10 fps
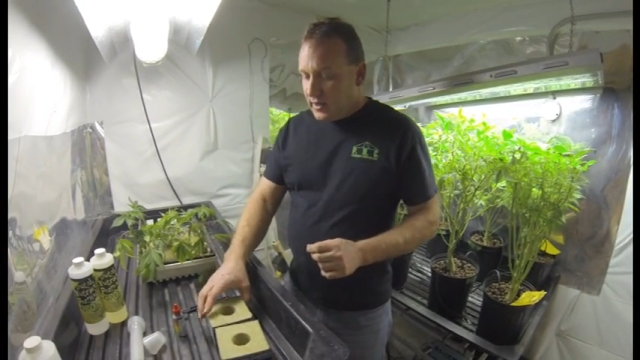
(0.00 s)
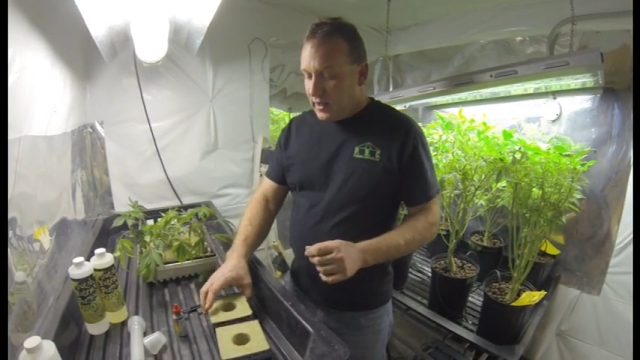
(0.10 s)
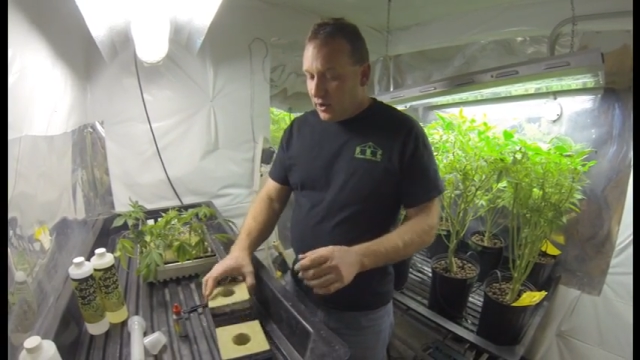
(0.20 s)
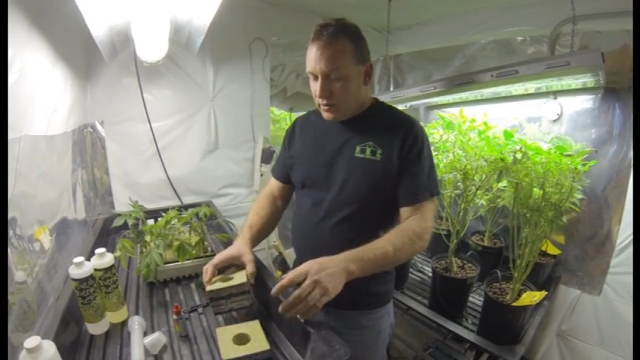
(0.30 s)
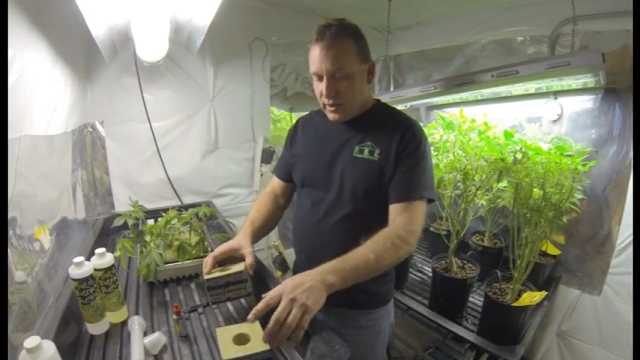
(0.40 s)

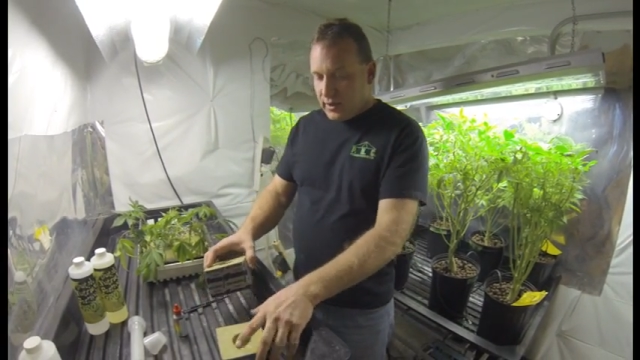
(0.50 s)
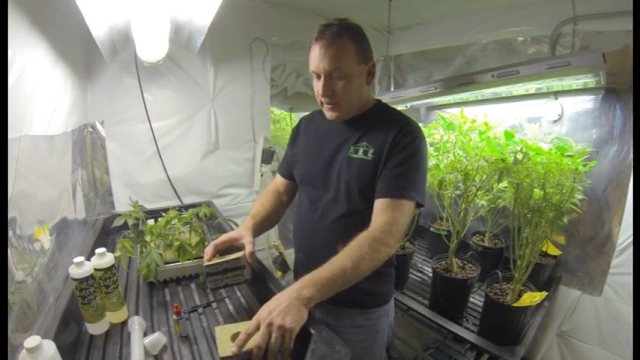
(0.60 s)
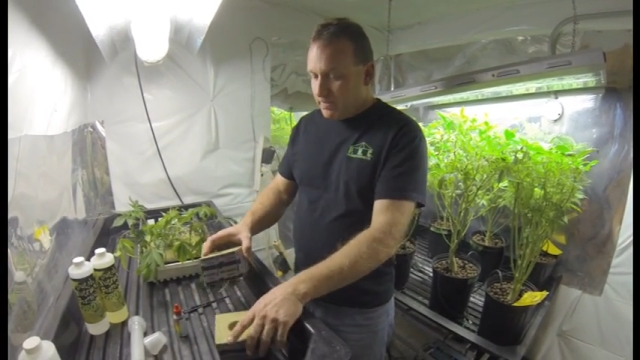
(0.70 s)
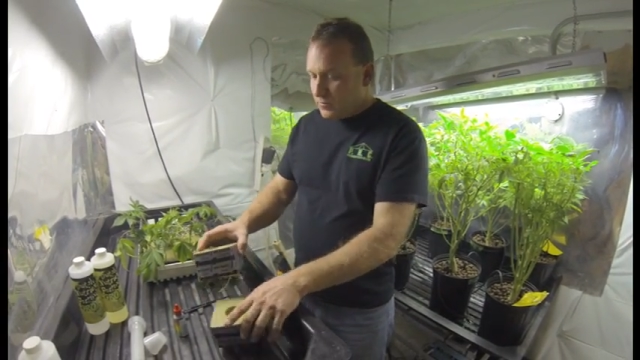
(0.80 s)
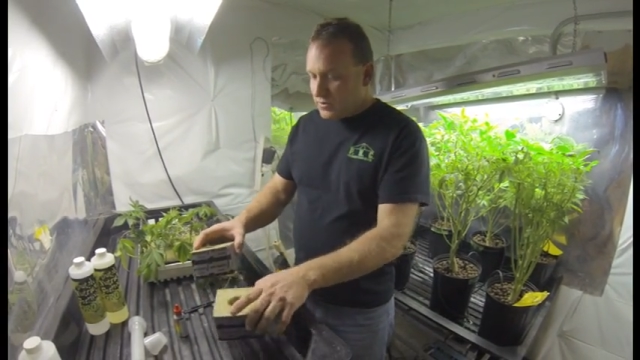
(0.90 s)

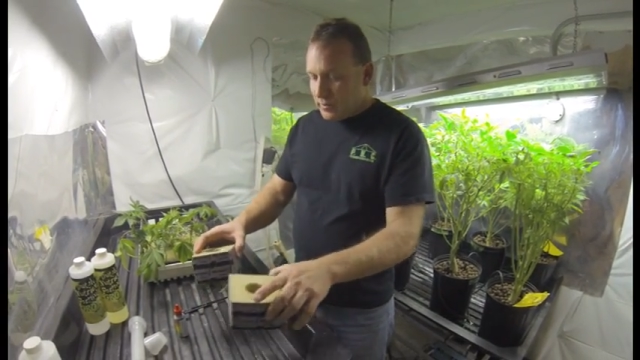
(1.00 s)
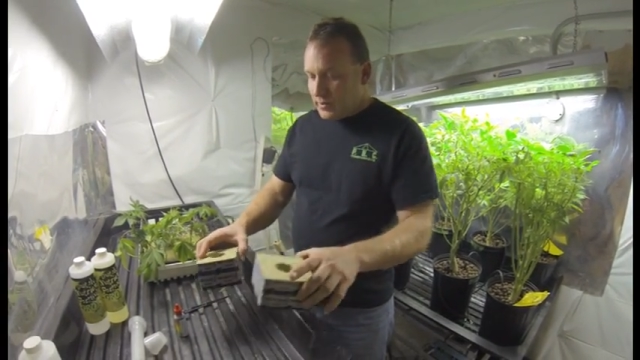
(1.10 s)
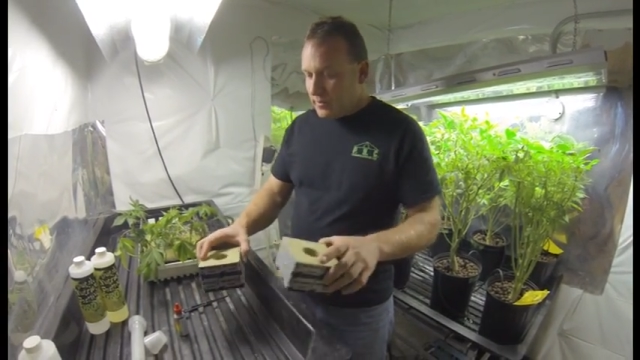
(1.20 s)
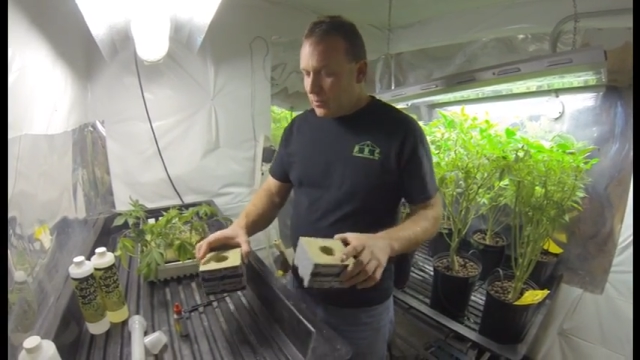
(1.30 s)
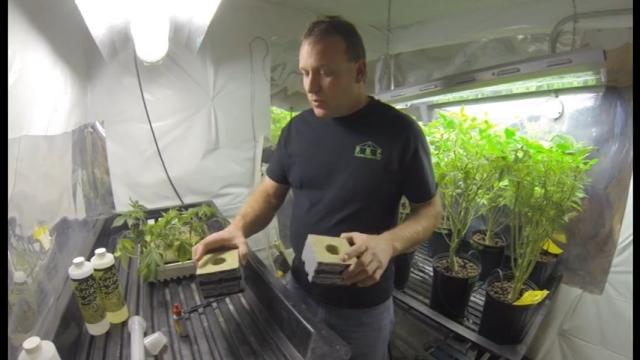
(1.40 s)
Now some
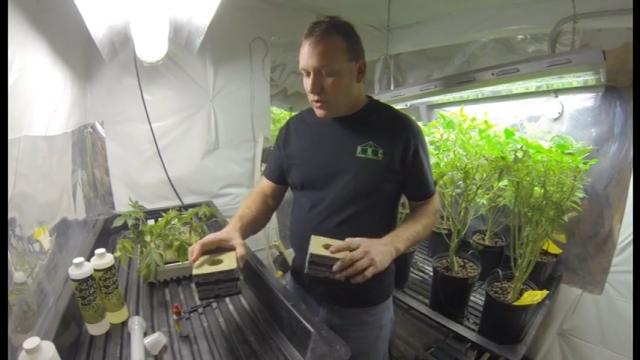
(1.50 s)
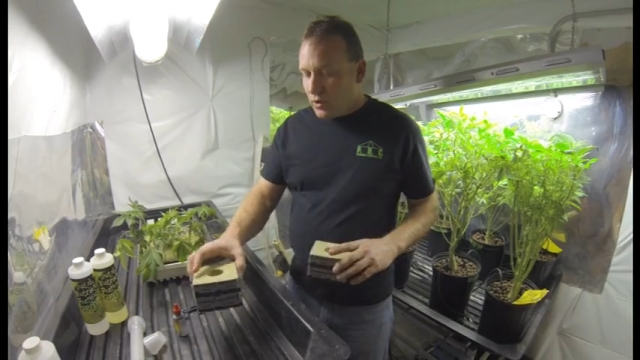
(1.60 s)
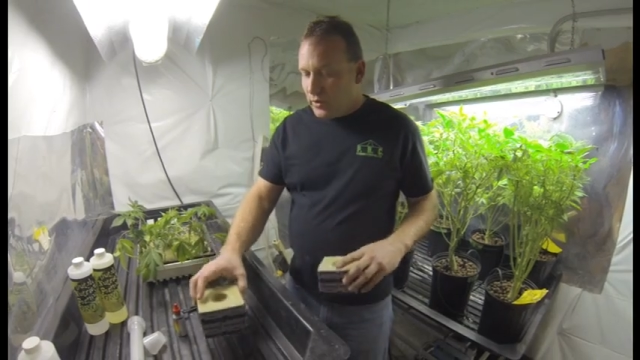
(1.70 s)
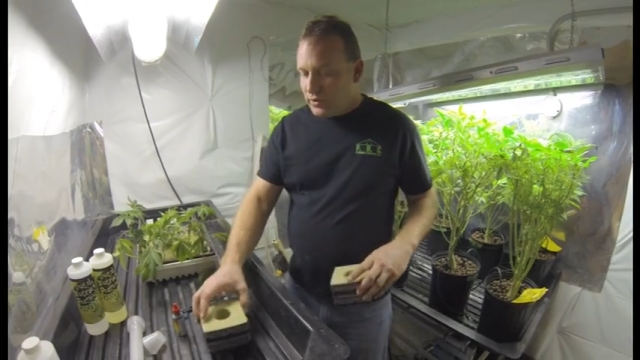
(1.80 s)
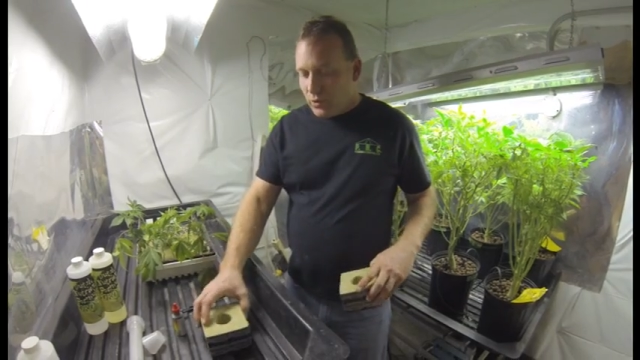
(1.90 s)
people will
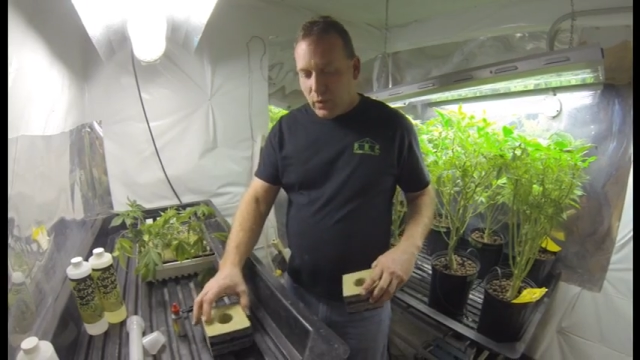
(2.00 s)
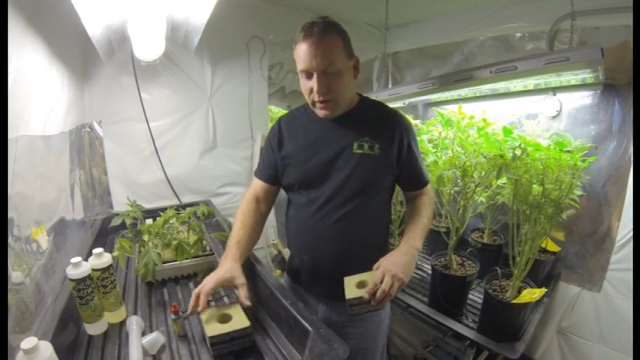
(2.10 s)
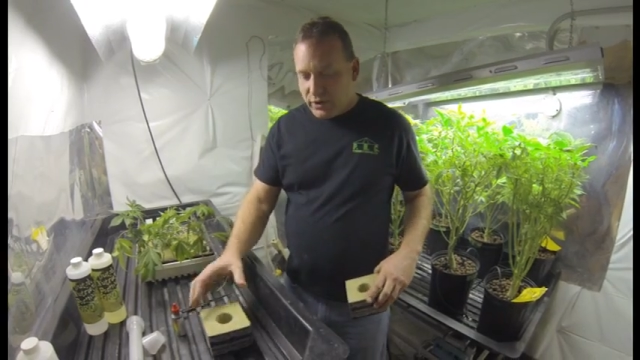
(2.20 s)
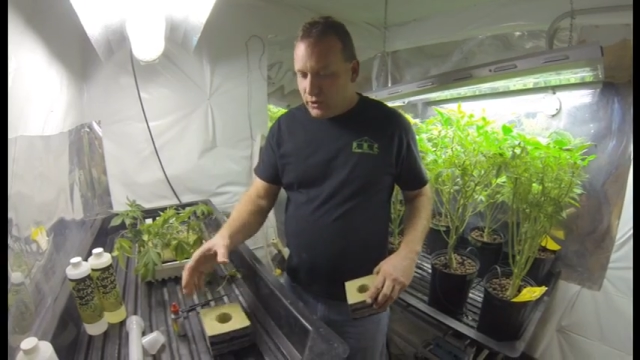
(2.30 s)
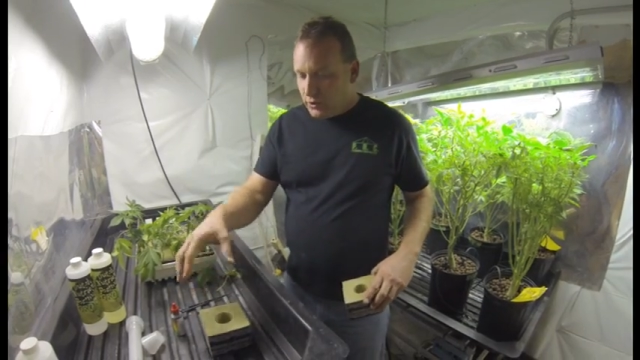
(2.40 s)
go into
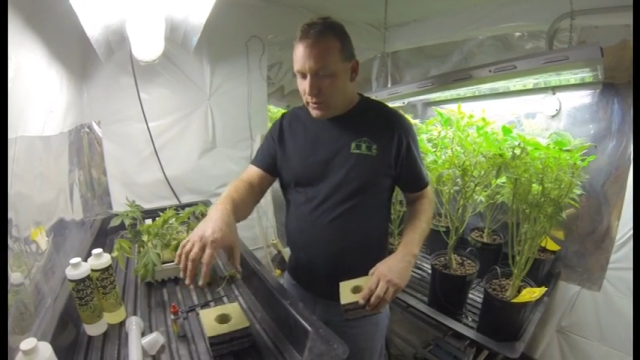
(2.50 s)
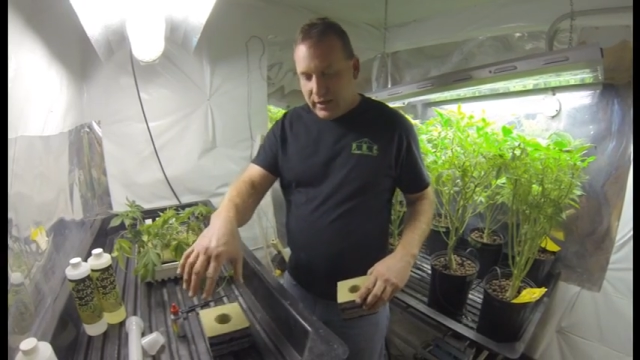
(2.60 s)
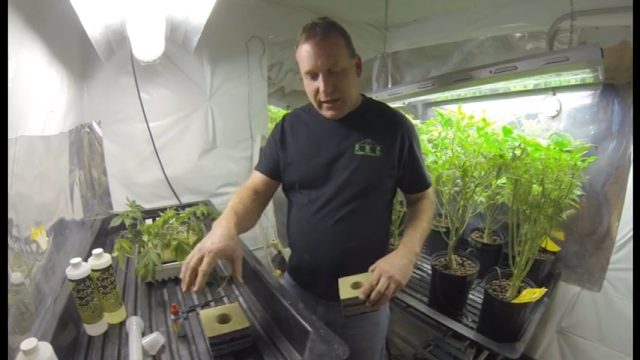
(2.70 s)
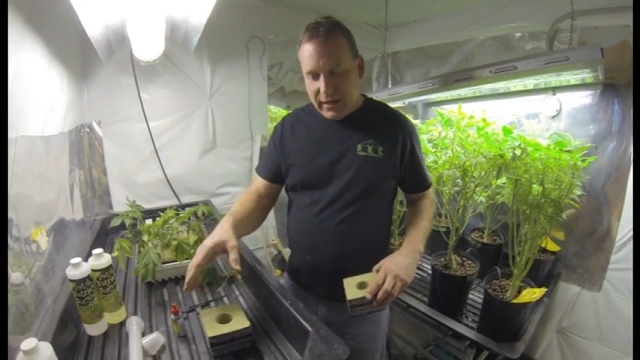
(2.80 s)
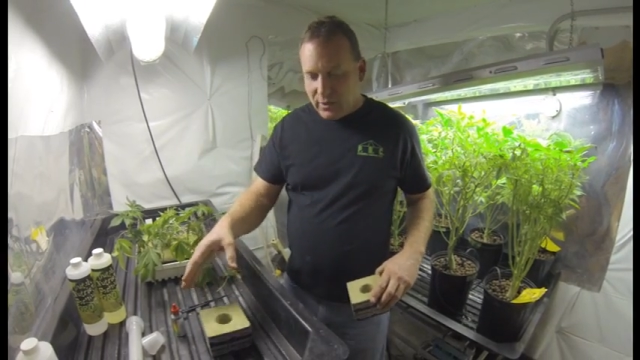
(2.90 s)
1 cube and
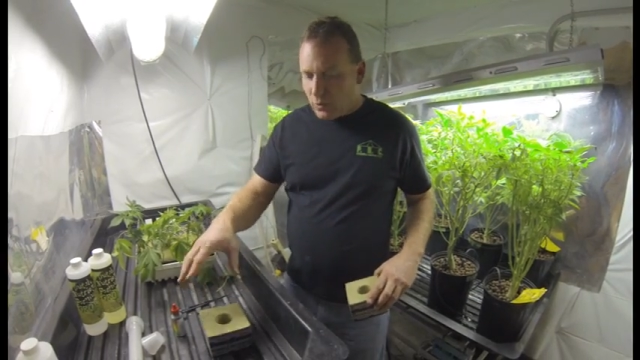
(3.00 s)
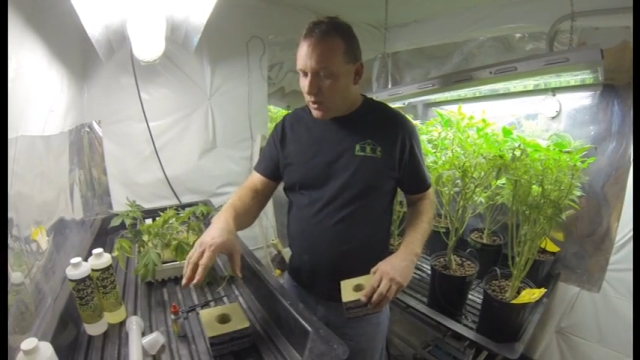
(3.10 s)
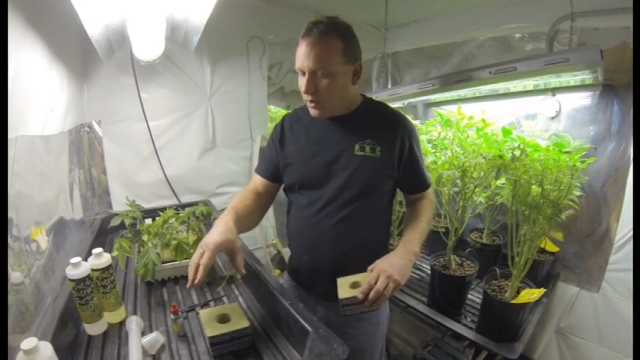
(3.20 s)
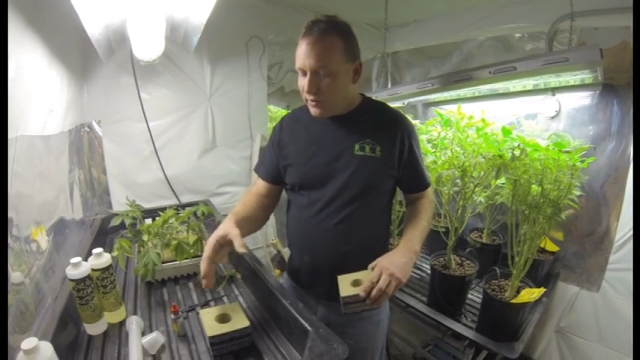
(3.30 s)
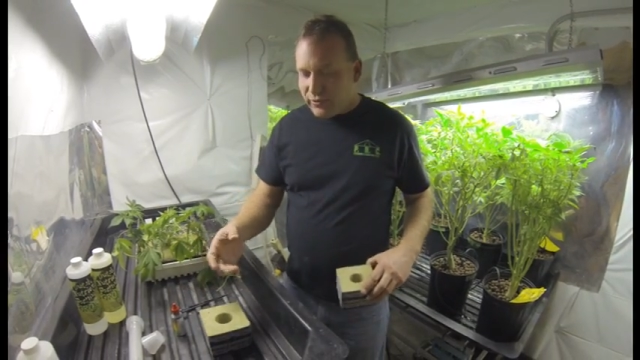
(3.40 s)
hand
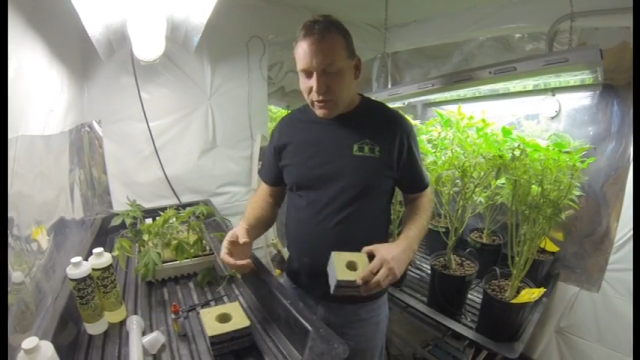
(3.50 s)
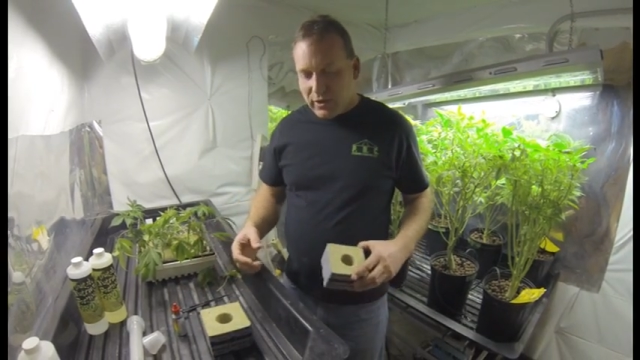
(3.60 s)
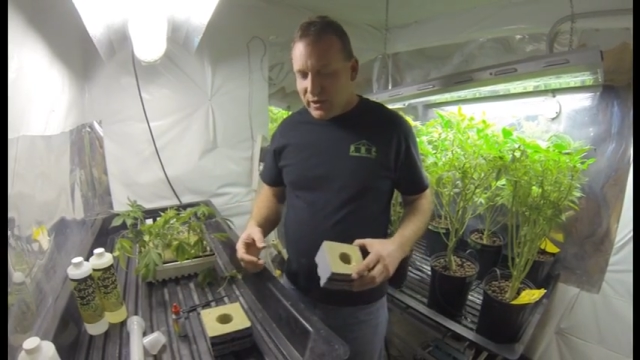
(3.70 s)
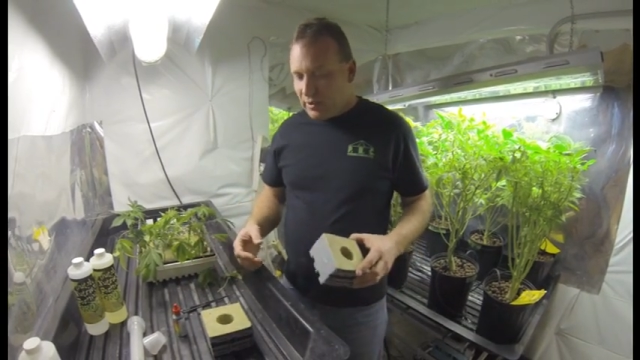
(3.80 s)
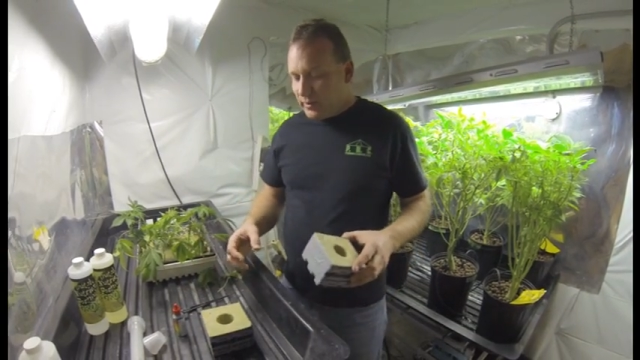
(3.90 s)
water for a
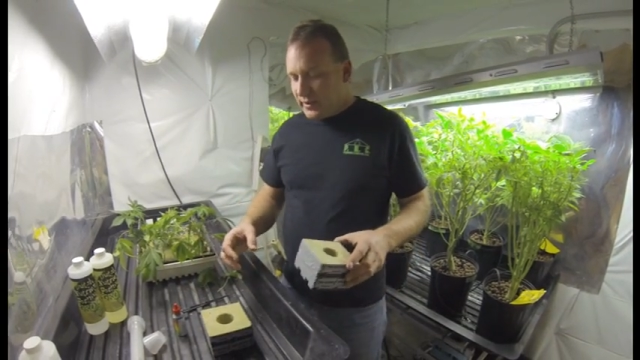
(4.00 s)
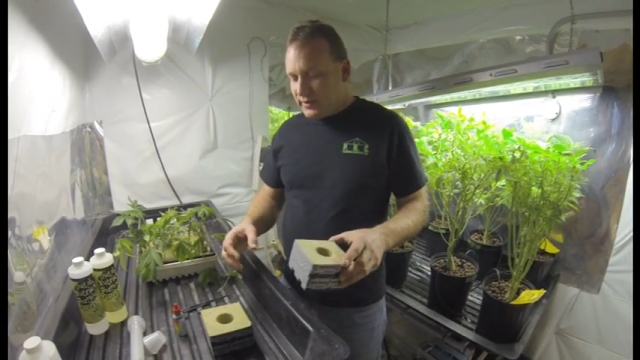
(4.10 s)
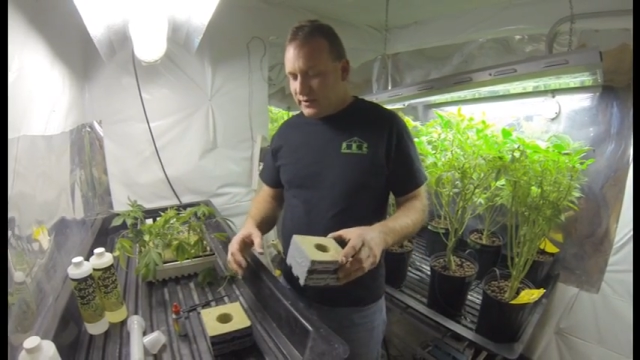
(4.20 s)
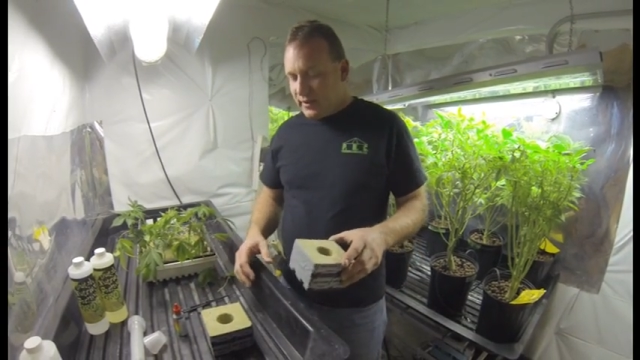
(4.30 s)
little bit,